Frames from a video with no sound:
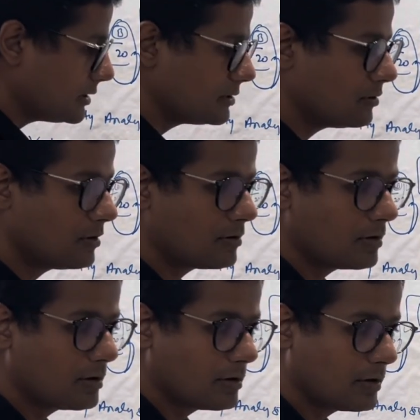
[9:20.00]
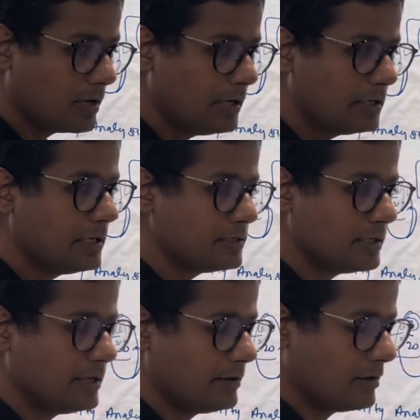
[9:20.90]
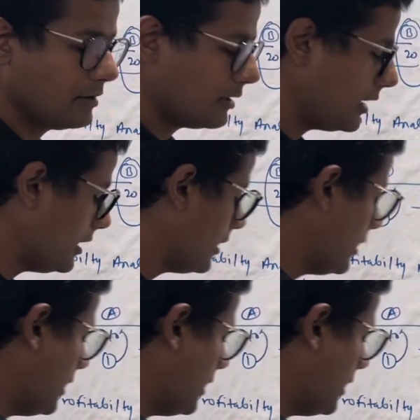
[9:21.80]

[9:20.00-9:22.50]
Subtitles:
is not increasing, right,